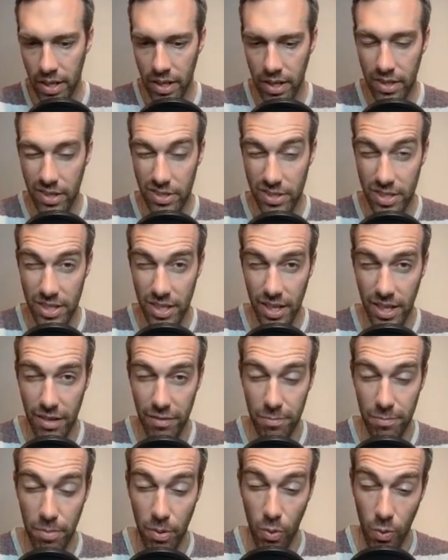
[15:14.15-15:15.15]
There's a ton
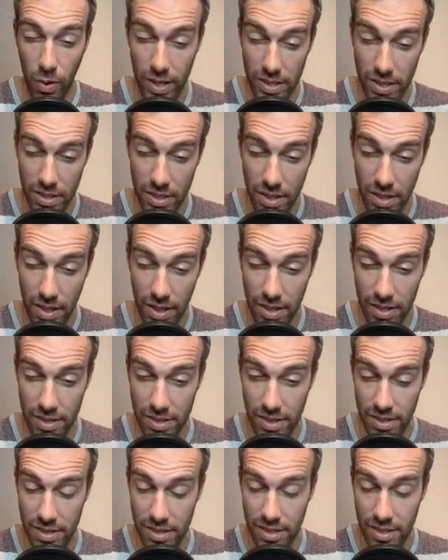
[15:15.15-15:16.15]
of Poison Darks
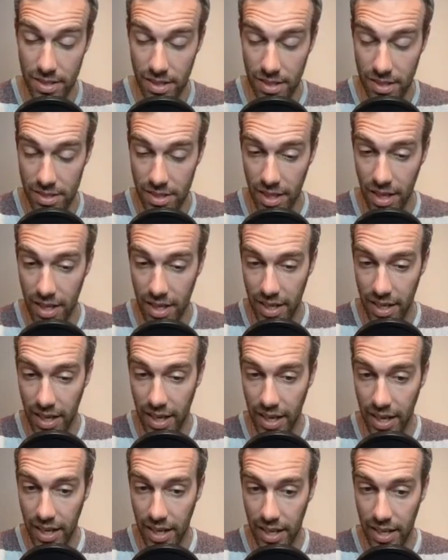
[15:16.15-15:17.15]
and Skuntank
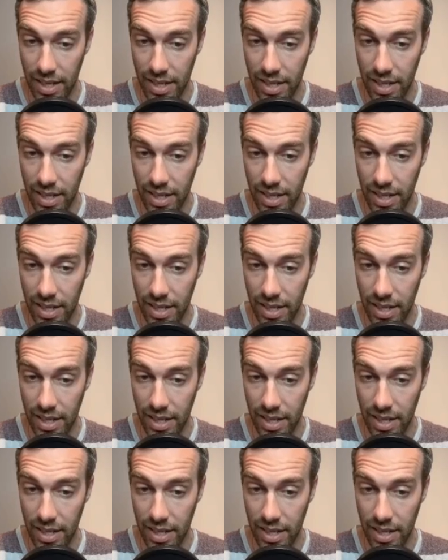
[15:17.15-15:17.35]
and